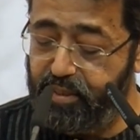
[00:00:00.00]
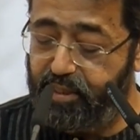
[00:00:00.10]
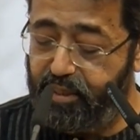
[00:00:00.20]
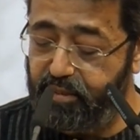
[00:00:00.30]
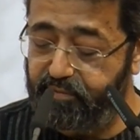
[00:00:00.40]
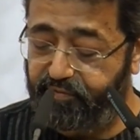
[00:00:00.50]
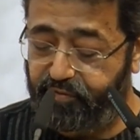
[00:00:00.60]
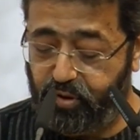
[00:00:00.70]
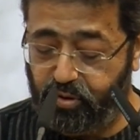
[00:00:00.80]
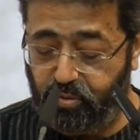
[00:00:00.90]
leaf,
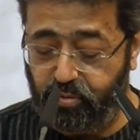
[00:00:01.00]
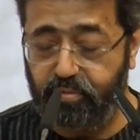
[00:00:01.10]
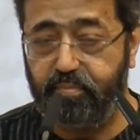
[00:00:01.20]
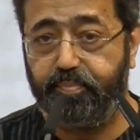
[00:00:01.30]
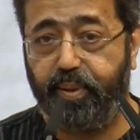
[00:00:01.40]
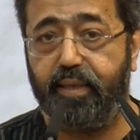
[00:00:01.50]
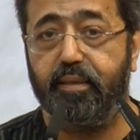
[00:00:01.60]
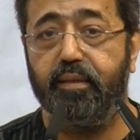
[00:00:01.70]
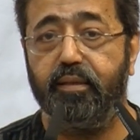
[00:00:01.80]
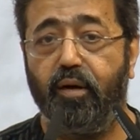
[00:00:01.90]
stone,
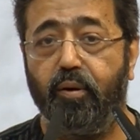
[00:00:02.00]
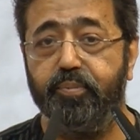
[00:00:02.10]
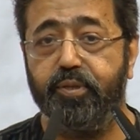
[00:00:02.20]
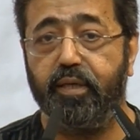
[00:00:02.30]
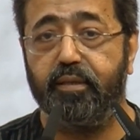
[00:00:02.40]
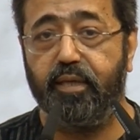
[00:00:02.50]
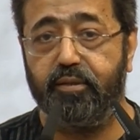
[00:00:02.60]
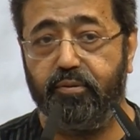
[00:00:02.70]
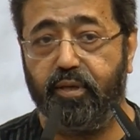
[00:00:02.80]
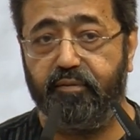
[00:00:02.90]
pattern, object
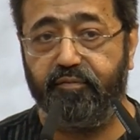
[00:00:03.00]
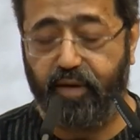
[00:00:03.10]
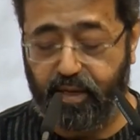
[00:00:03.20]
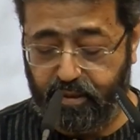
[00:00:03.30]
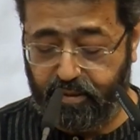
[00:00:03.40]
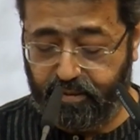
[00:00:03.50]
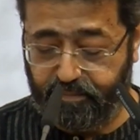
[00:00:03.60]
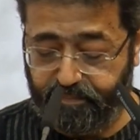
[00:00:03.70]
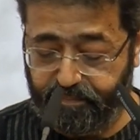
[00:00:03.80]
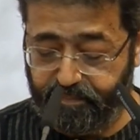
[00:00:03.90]
that you can find.
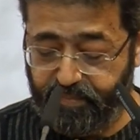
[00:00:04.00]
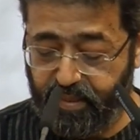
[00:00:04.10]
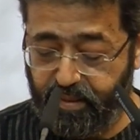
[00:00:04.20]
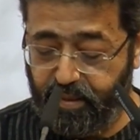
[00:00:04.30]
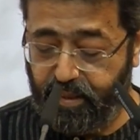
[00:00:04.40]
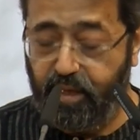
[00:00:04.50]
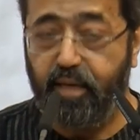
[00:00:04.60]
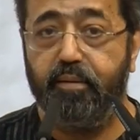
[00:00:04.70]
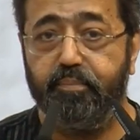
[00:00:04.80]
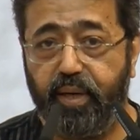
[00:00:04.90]

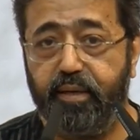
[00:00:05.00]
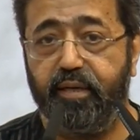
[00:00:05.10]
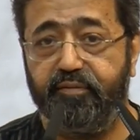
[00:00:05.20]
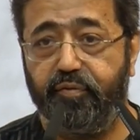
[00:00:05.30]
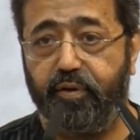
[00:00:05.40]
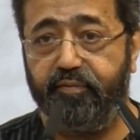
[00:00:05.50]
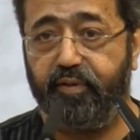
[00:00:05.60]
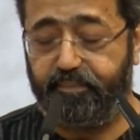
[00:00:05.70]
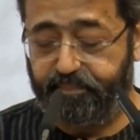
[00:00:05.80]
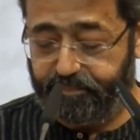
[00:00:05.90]
Buried forever,